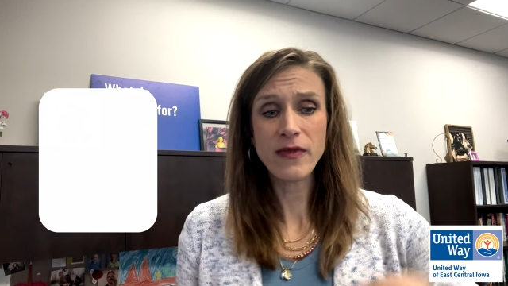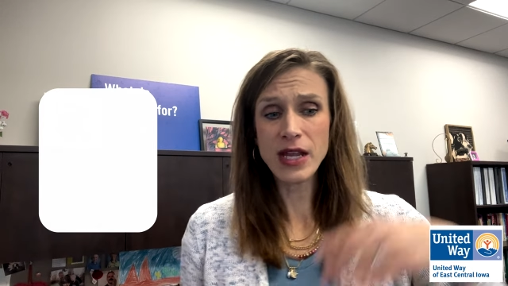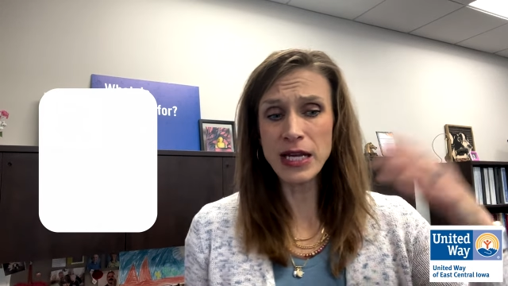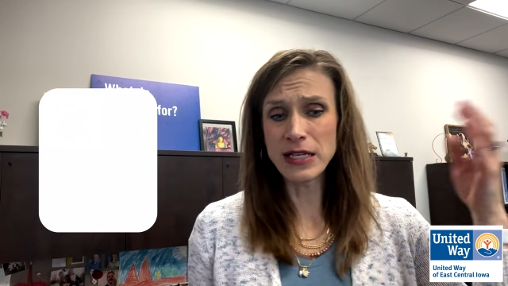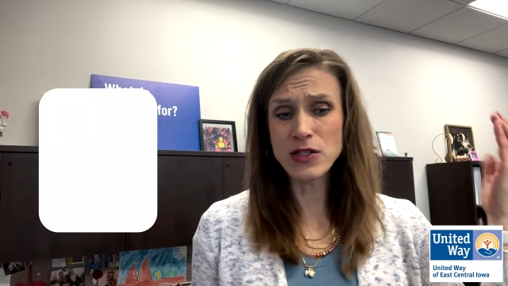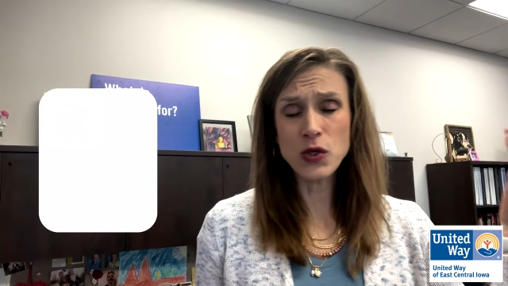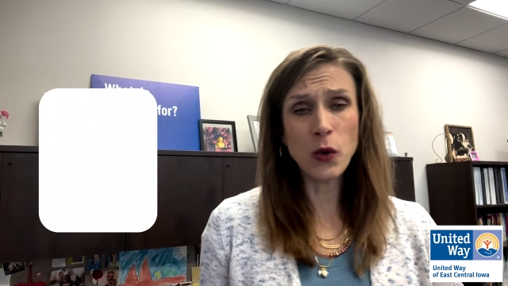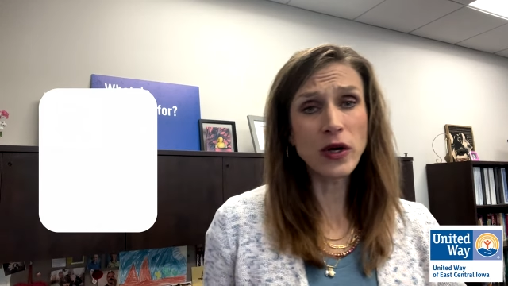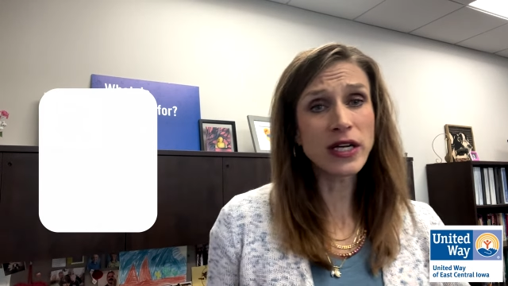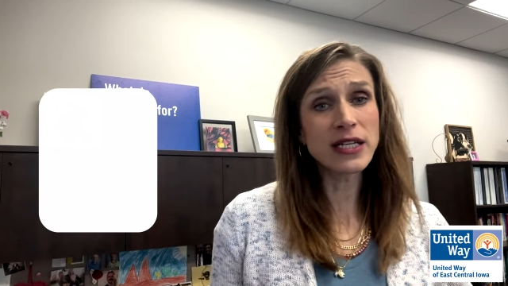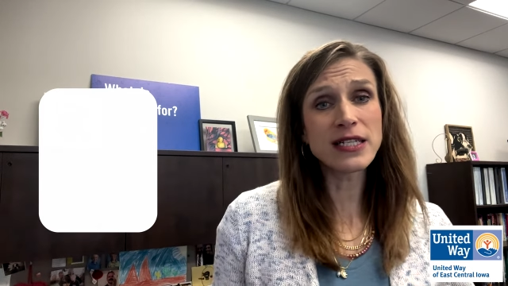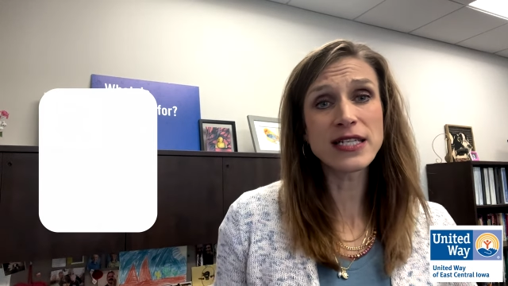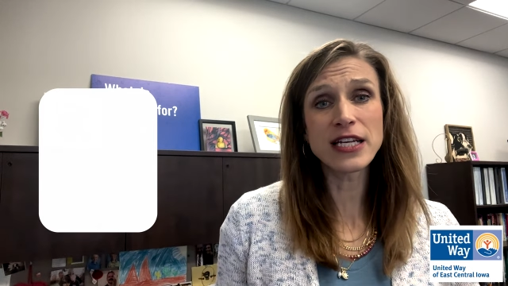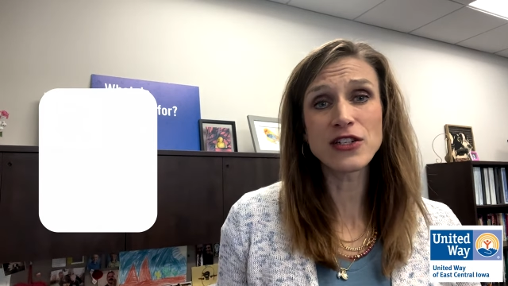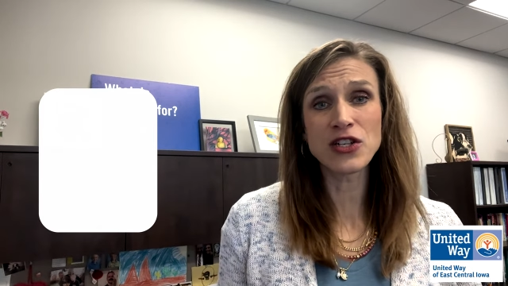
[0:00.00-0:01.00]
It's
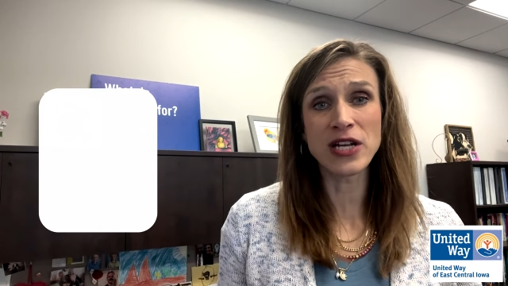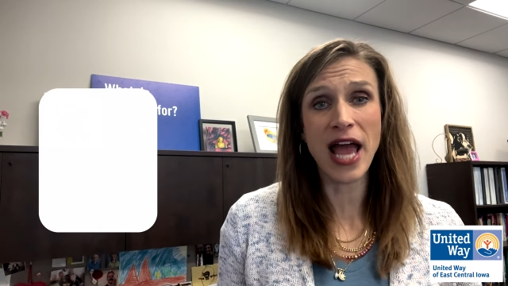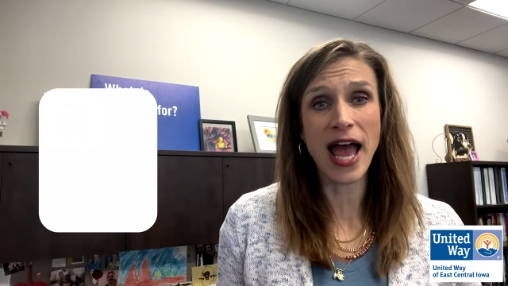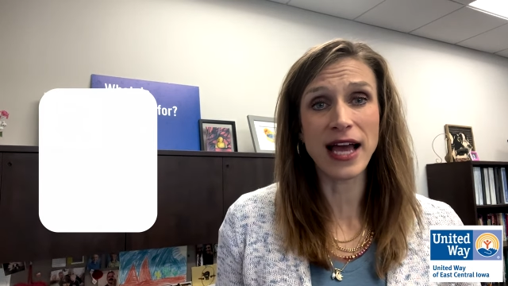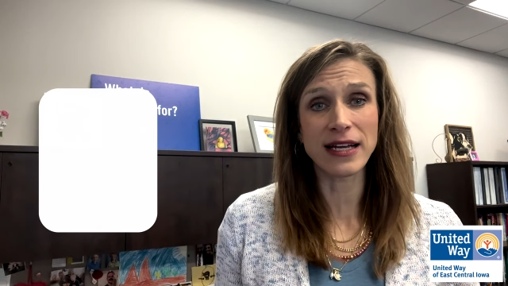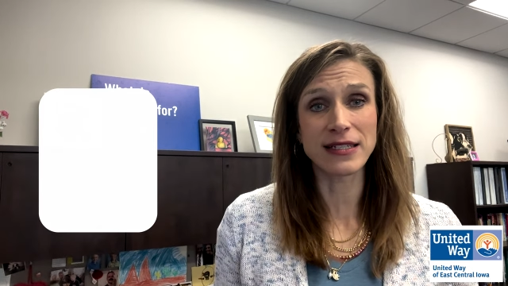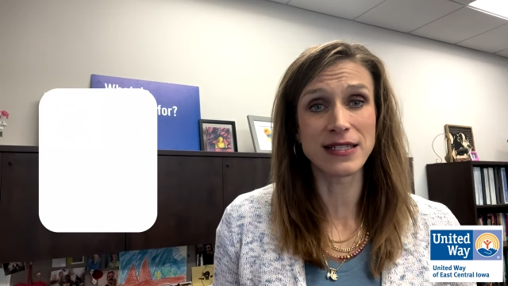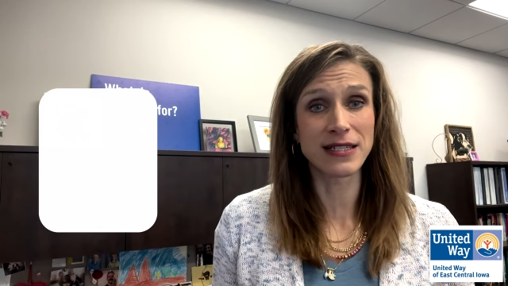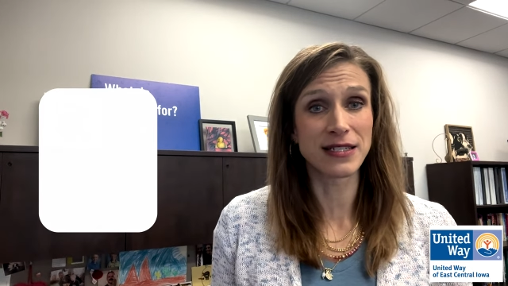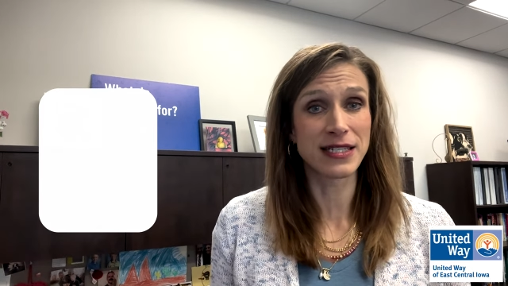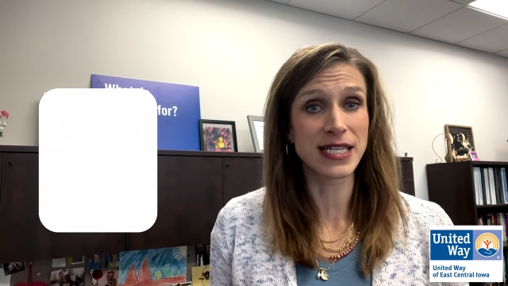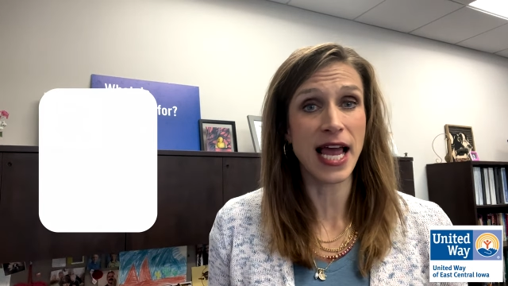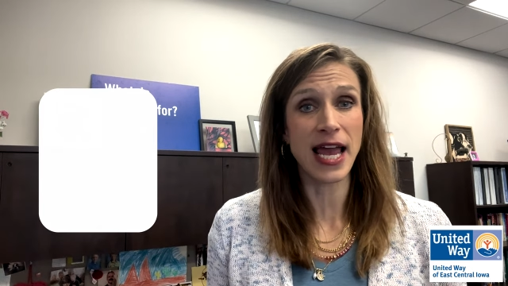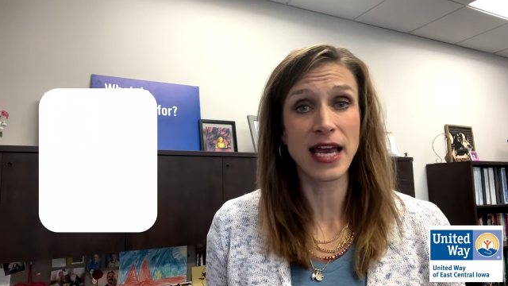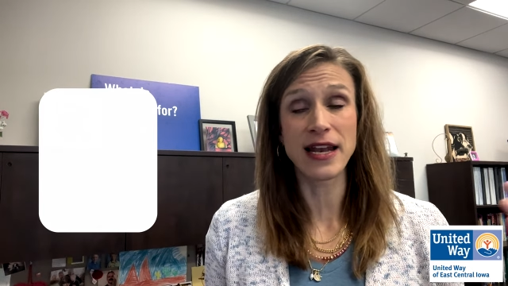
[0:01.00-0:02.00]
Organization X
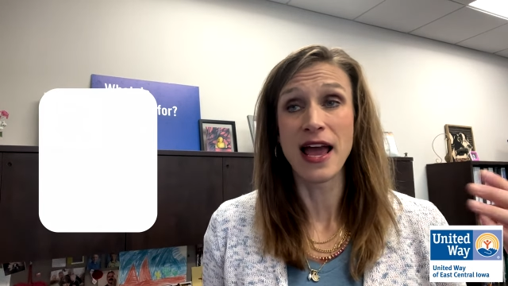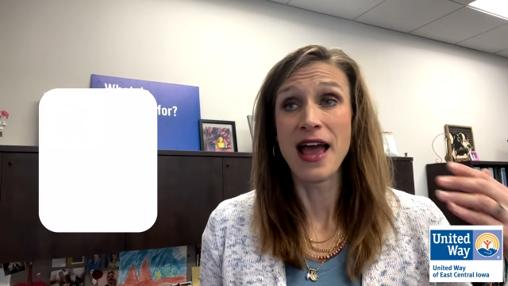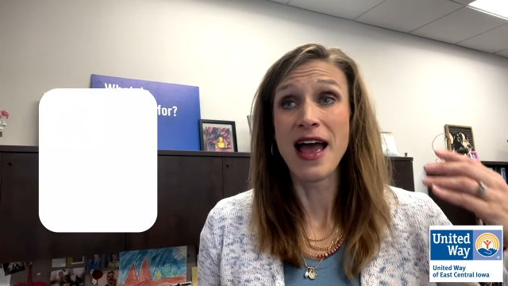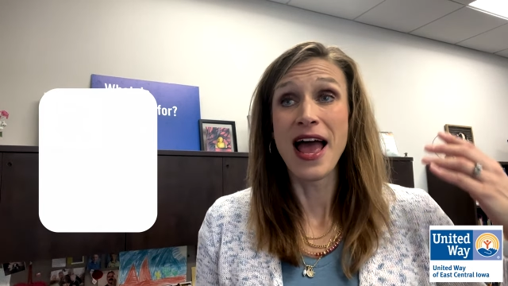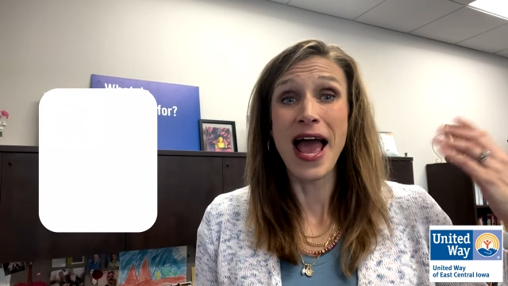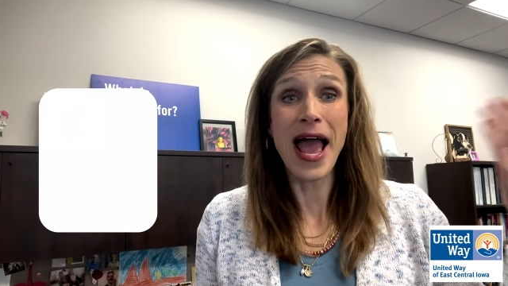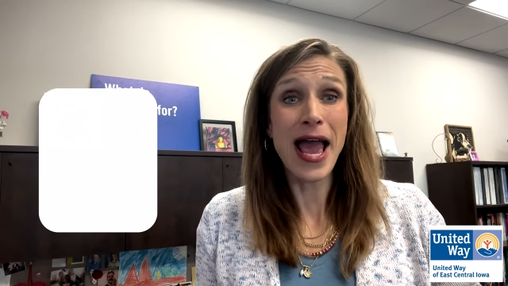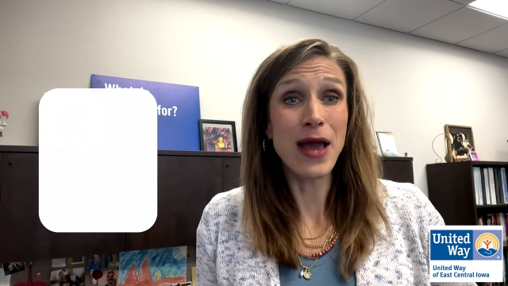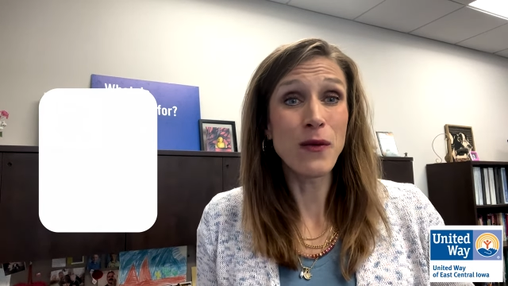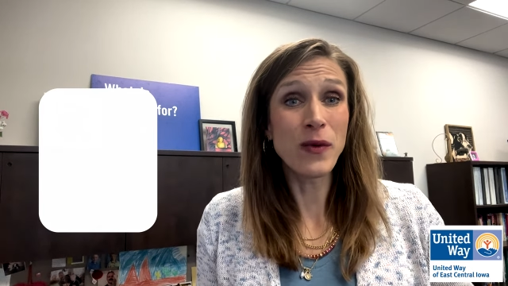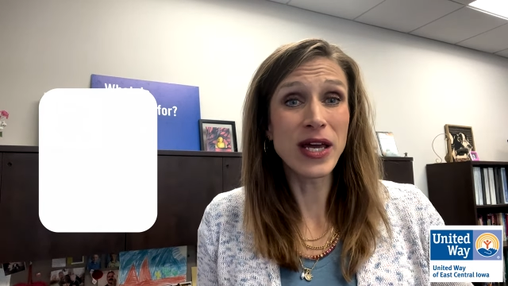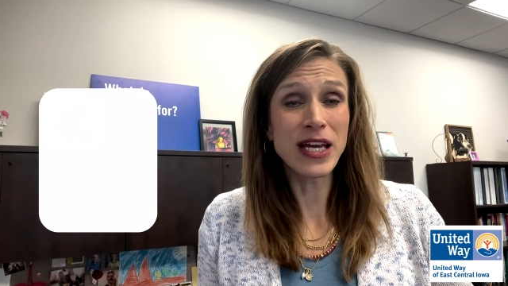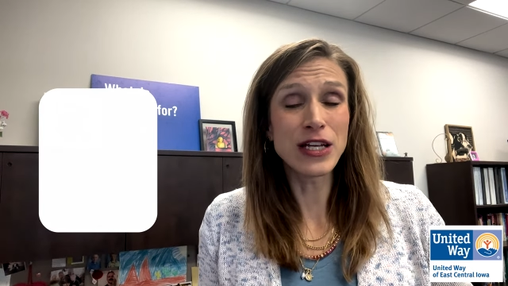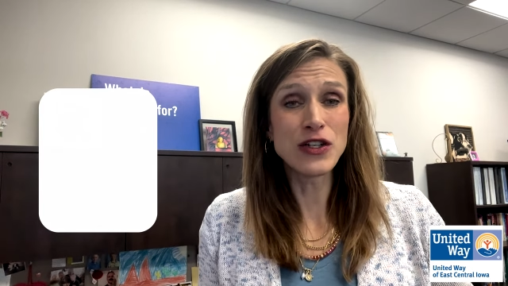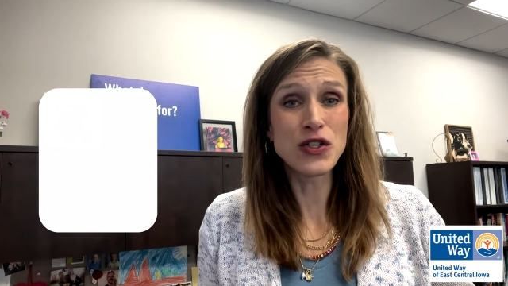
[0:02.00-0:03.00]
saying, hey, we
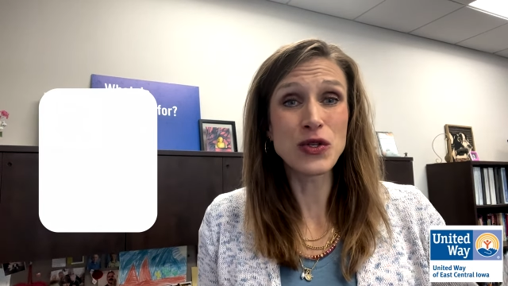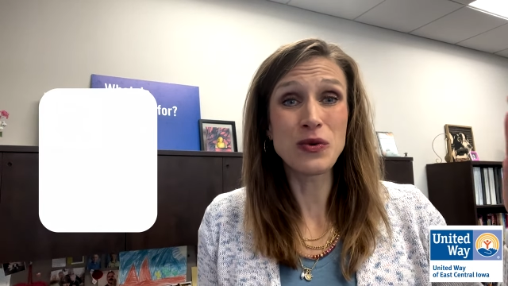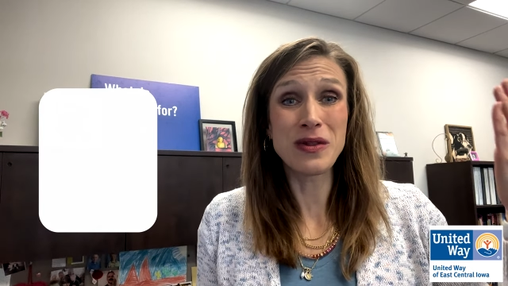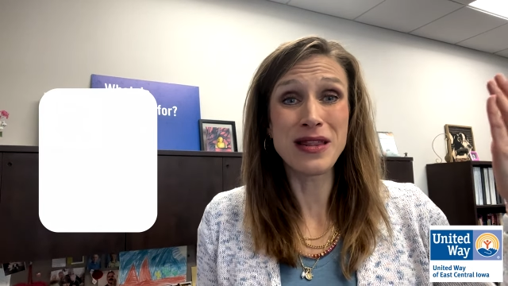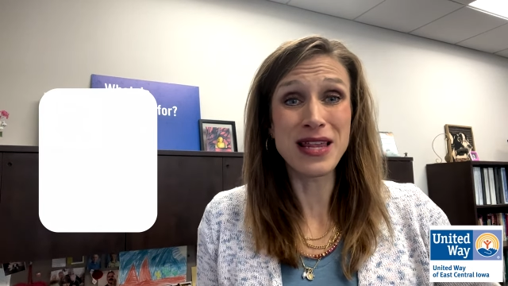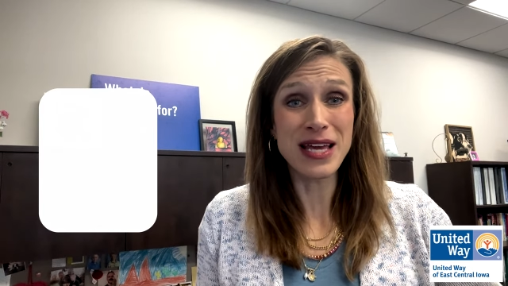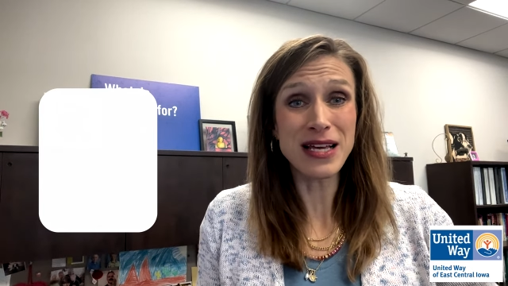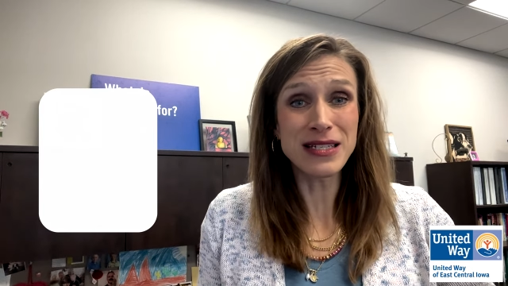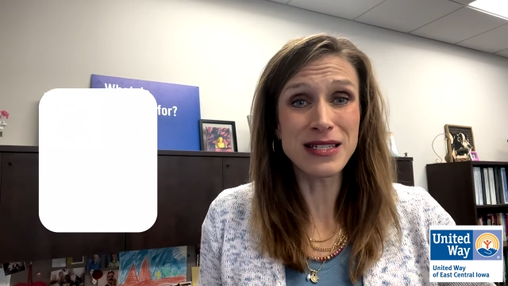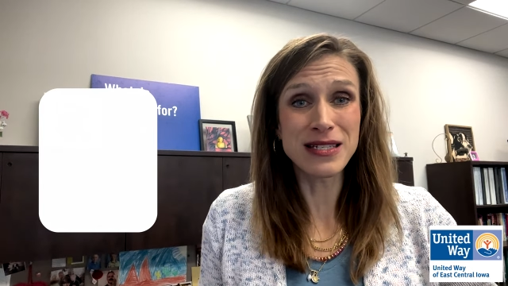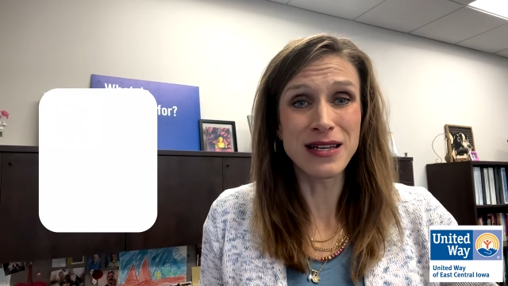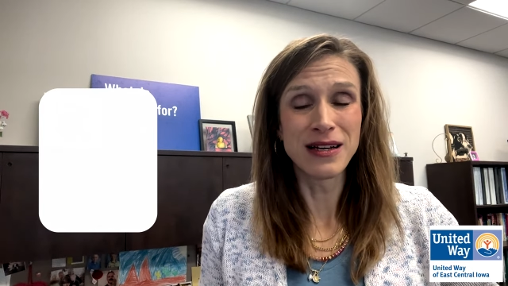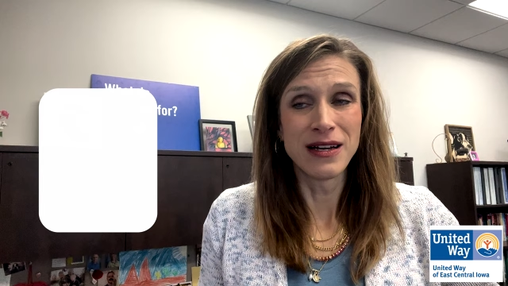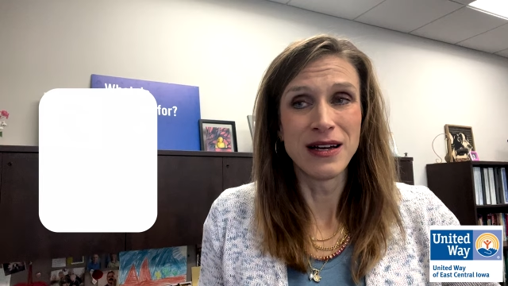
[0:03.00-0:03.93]
can do this